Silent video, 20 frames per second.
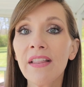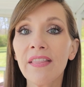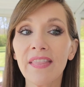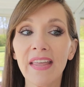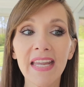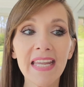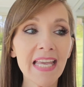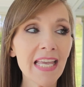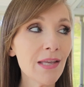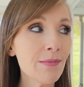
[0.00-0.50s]

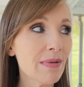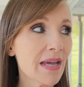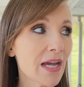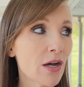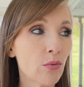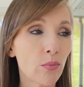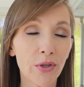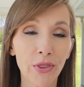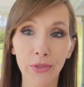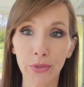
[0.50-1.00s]
They came
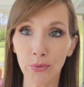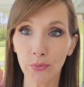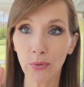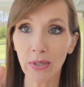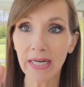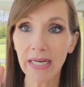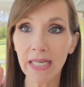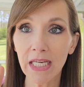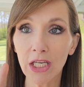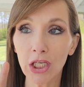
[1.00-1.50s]
out with
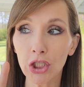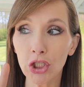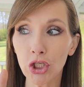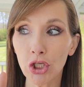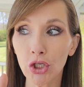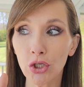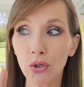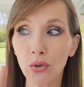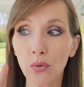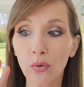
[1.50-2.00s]
three
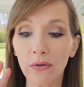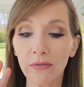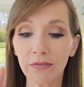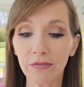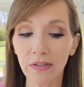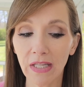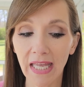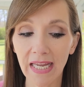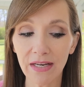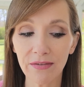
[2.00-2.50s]
new
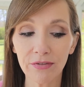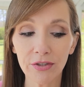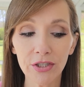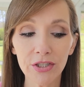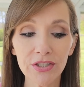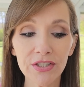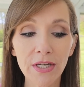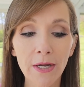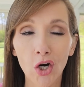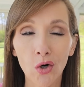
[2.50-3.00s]

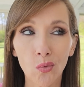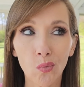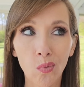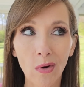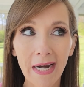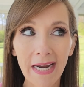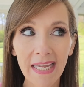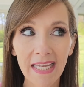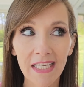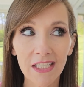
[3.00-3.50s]
flavors, a
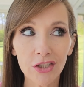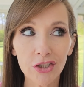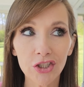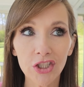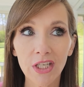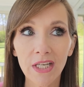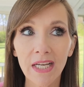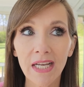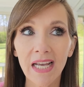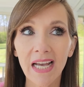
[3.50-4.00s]

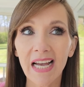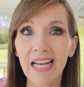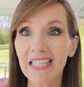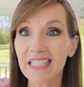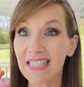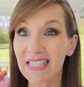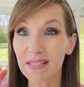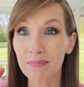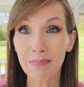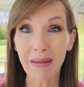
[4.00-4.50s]
ranch, a
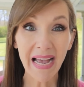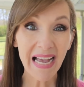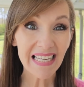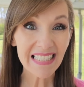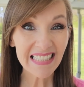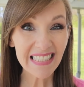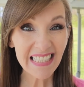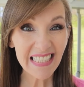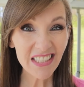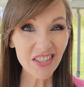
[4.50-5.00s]

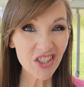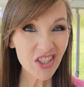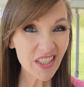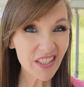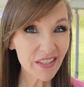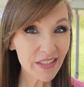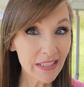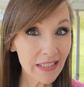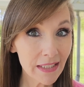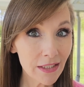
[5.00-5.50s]
spicy
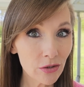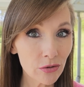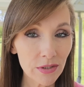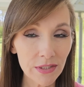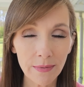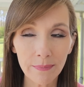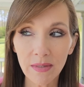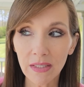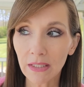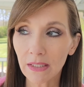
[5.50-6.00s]
chili or
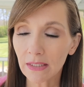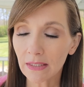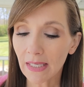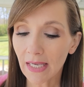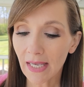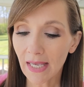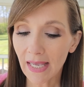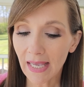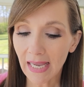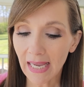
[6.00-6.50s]
something like
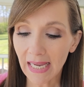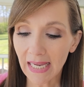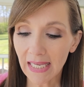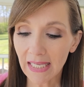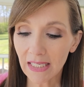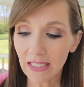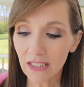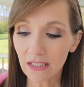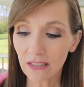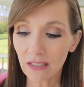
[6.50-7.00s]
that,
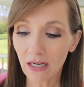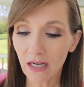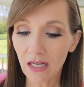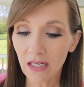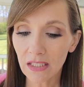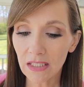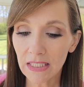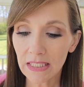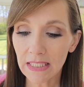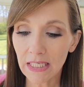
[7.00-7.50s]
and
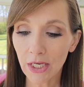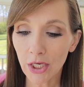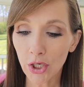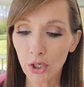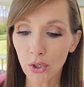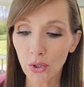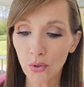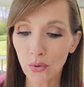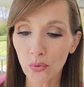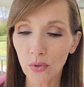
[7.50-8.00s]

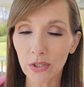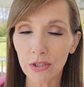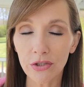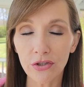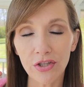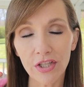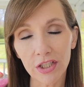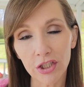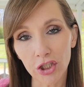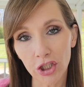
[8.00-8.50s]
also
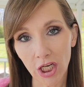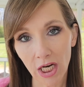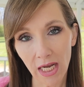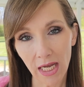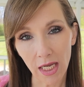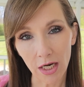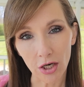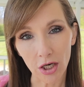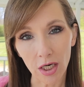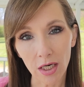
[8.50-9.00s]
the
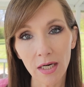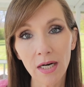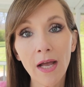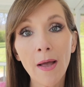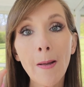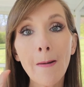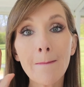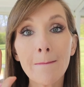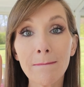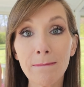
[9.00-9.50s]
cheddar.
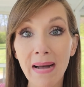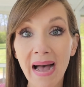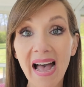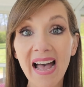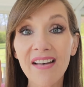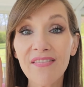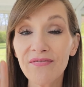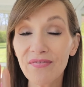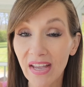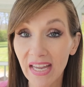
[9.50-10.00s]

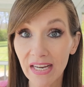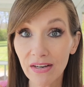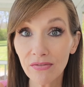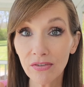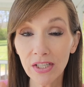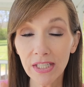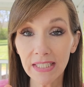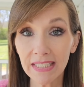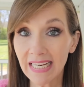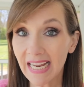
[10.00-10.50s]
My
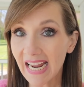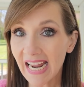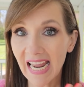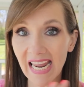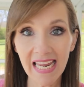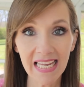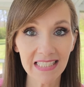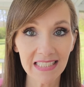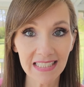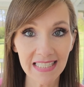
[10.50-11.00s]
favorite,
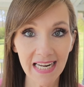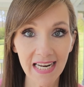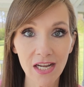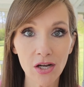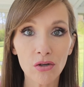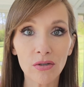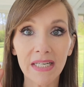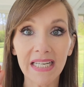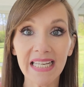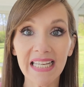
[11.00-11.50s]
hands
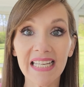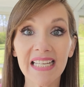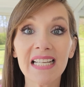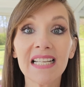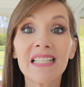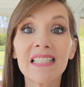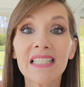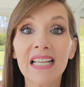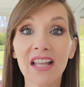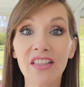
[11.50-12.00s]
down,
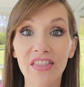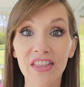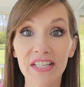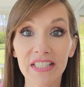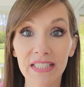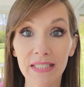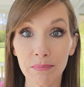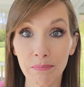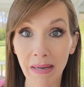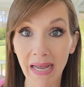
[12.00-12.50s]
is the
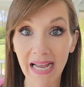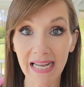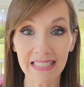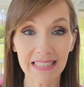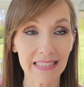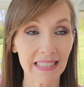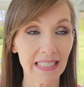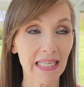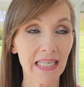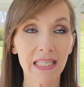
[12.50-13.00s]

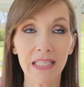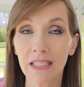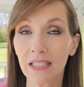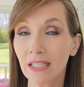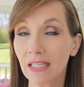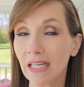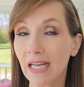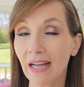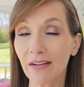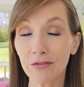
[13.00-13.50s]
spicy.
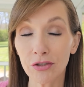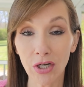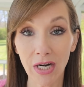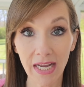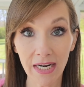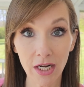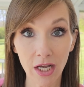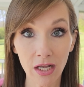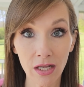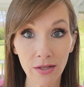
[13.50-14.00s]
I've
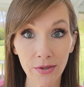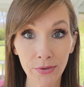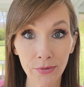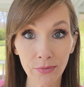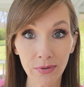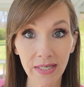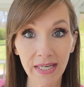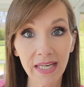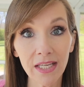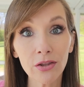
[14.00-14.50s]
tried all
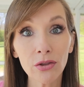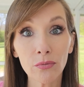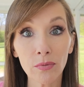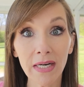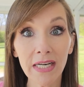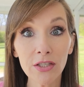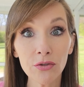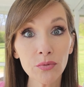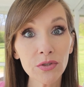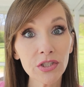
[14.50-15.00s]
three. The
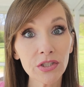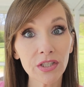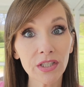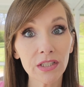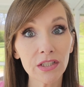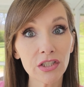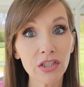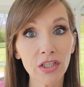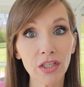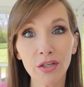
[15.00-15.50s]
ranch was
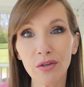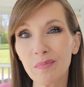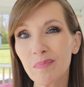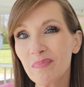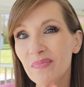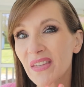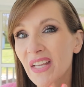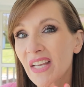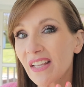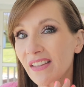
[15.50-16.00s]
good too,
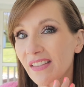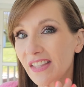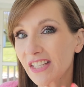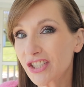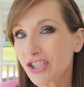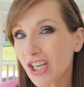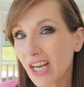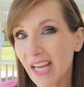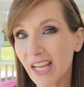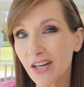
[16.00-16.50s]
the
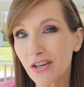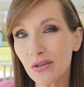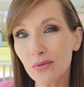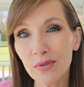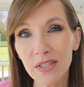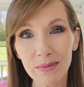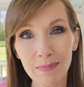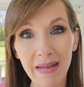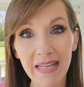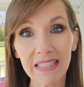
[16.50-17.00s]
cheddar
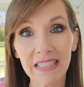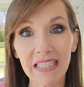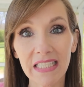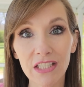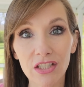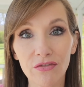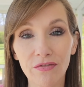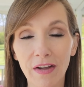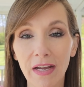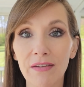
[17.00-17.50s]
was my
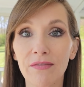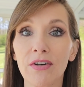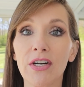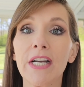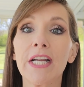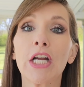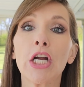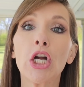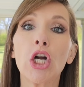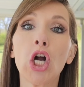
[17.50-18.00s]
least
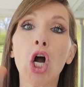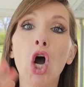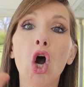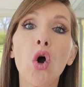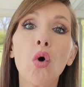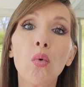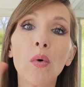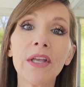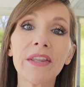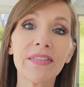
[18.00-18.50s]
favorite.
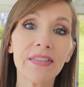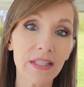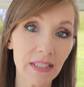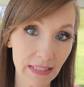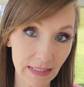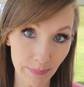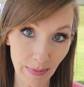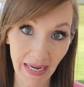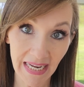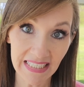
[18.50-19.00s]
Go with the
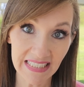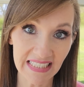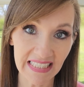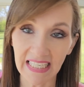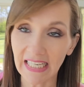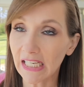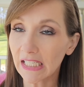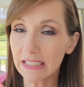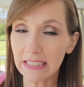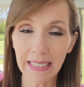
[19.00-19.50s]

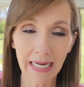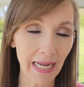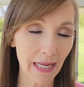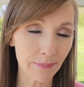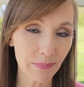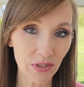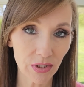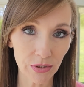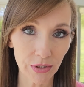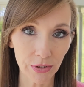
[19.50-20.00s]
spicy. It's
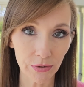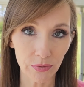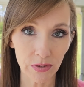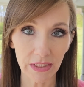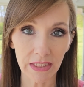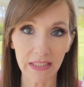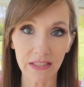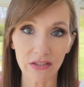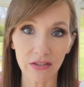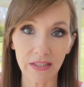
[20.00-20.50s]

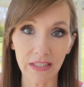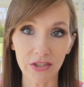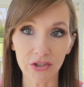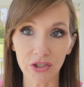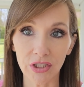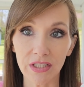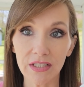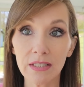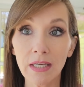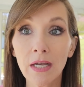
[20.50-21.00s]
absolutely
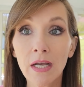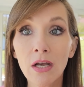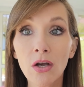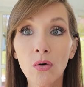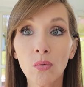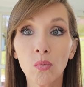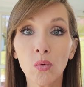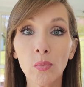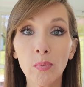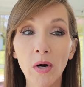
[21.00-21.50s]
delicious.
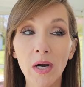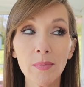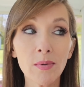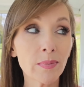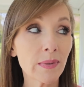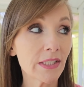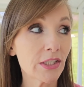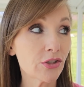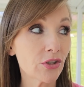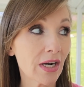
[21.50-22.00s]
We'll
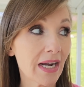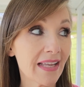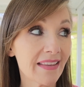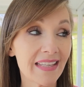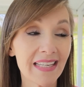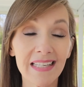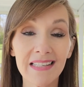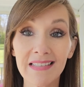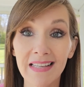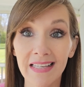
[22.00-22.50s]
probably try
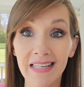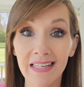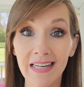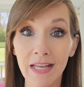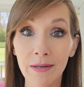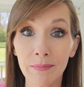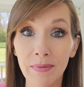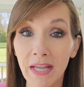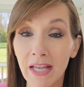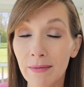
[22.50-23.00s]
these in an
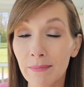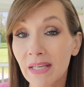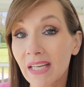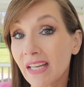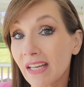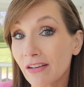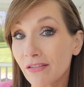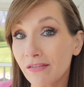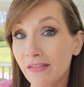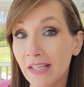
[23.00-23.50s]

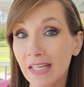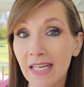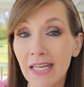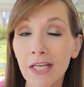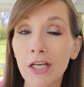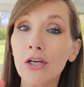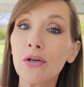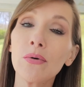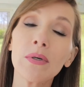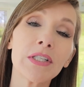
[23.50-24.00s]
upcoming
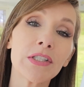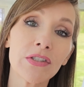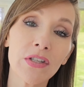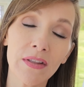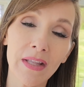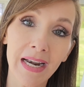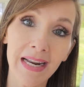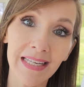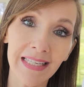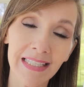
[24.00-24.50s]
video so
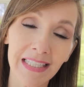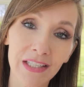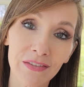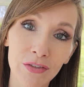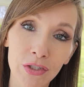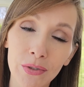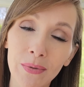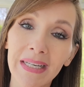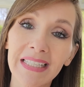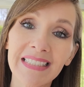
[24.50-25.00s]
that I can
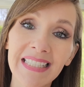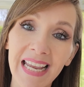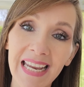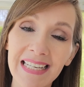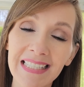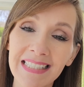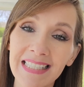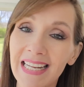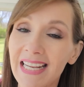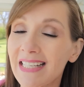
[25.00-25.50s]
give you a
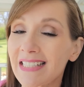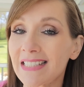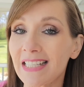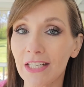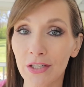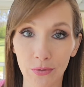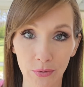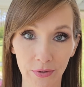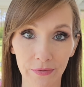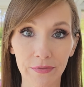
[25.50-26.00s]
taste test
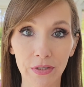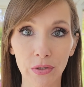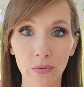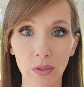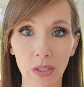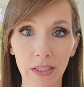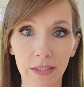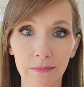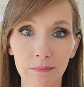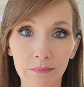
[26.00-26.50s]
and a review
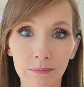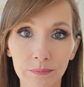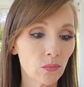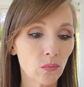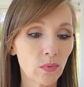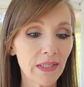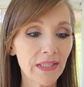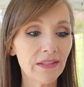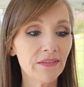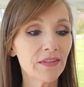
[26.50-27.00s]
on them.
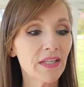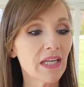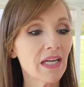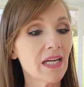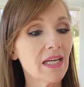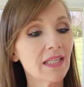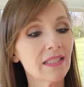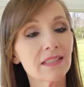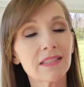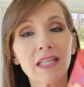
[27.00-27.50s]
We've
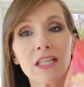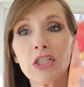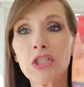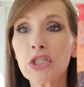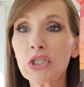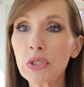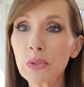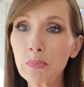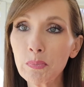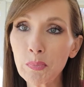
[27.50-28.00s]
got
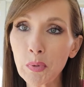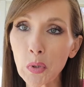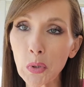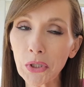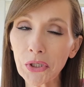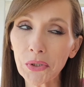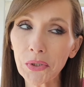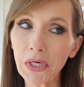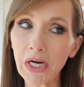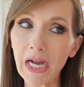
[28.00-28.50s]
some
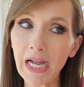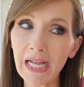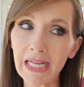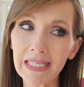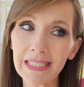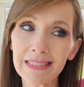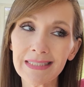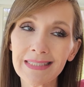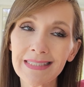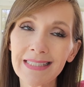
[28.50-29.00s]
pork
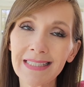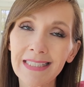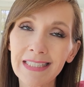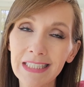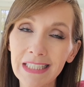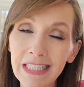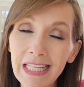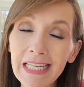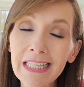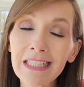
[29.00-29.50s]
rinds.
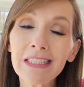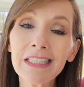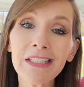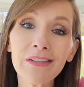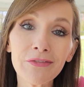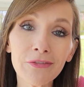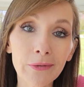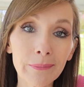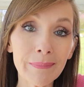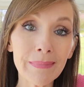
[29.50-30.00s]
Luckily
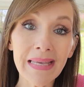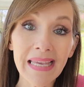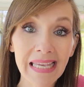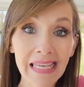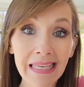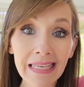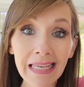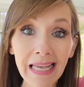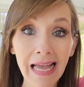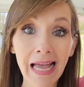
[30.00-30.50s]
for
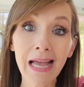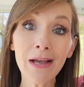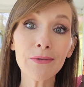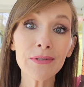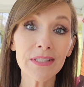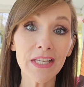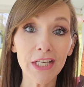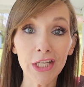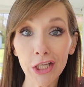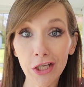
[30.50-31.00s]
me, I
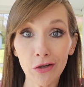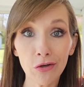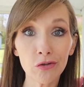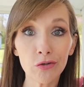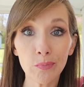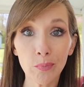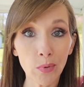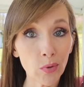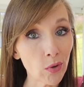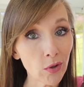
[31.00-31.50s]
was a
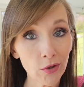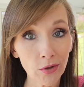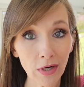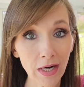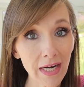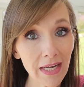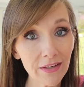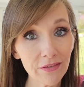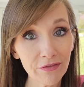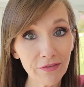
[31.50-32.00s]
huge pork
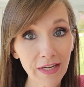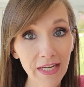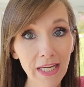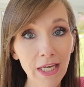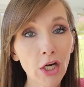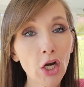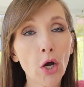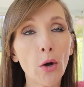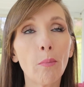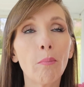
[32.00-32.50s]
rind
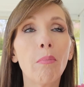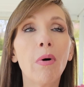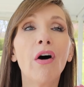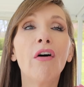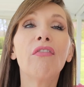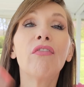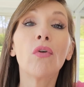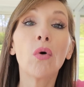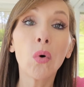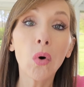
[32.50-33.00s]
fan
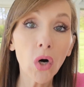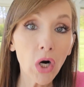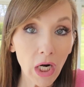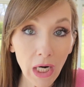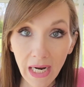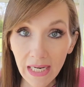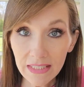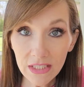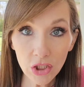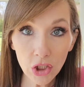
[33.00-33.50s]

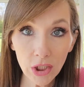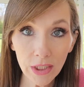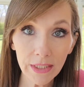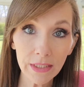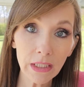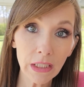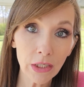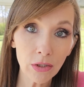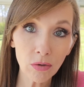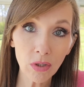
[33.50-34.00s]
before I
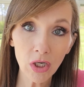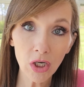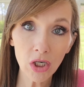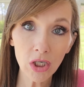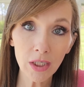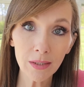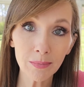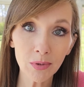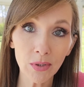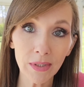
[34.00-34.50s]
started low
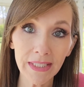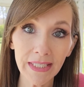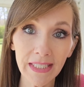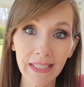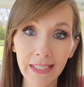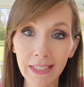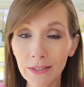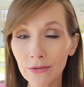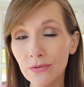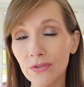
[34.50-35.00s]
carb or
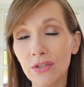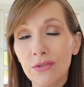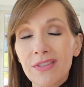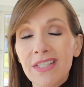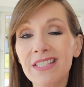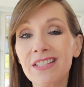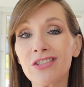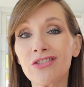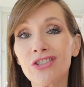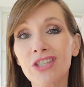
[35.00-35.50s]
keto, so
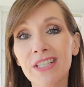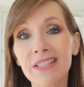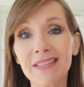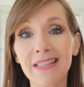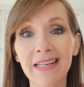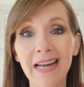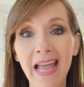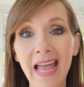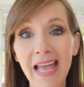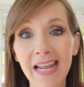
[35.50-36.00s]
this is just
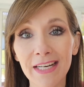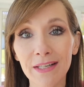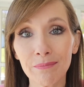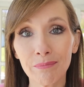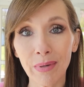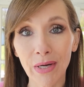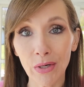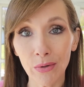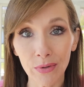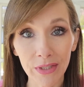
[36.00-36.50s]
an
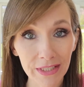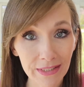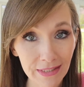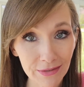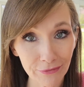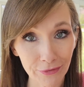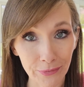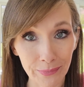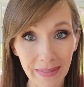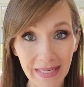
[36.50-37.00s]
added
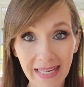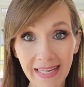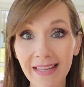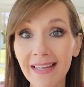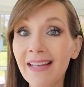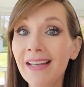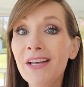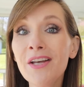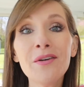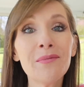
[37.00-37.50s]
bonus for me
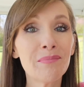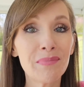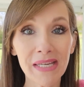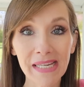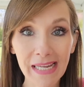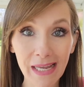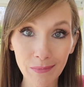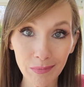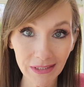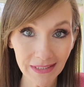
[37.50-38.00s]

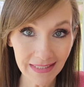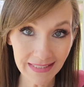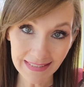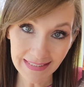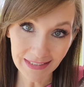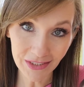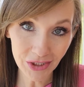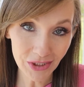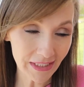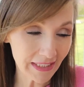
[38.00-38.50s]
being able to
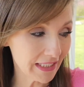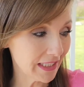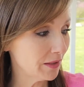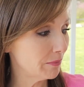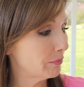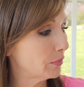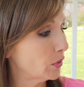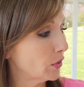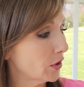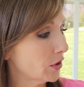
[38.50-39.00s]
still
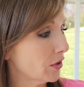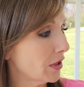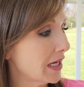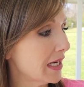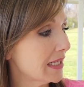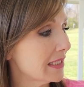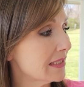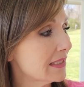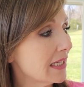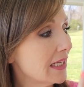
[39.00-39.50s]
eat pork
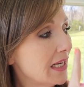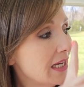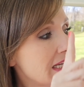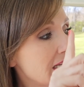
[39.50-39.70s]
rinds.